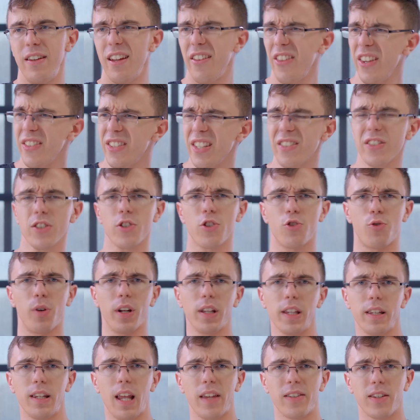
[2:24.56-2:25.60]
Now this isn't
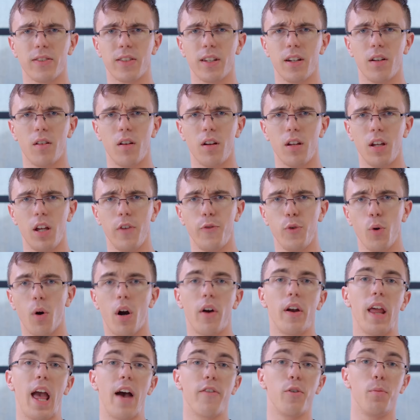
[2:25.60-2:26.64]
strictly necessary if you
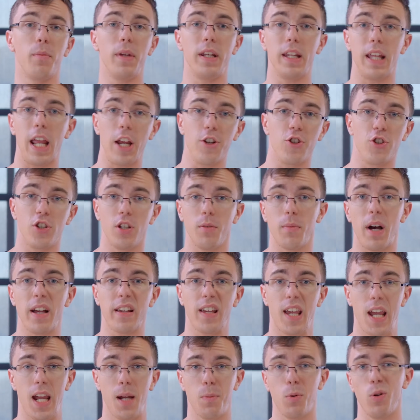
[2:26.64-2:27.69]
already have a mini HDMI
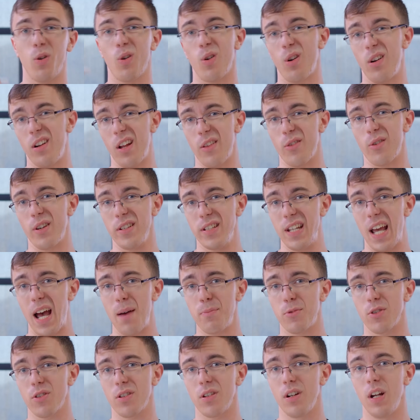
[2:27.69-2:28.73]
cable or another
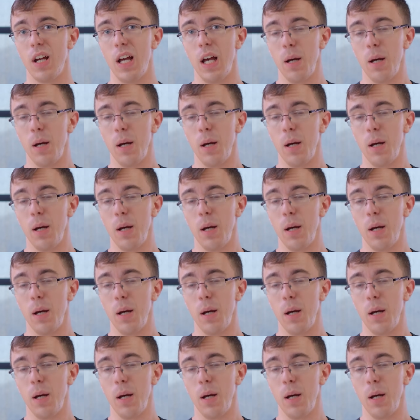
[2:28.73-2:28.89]
adapter,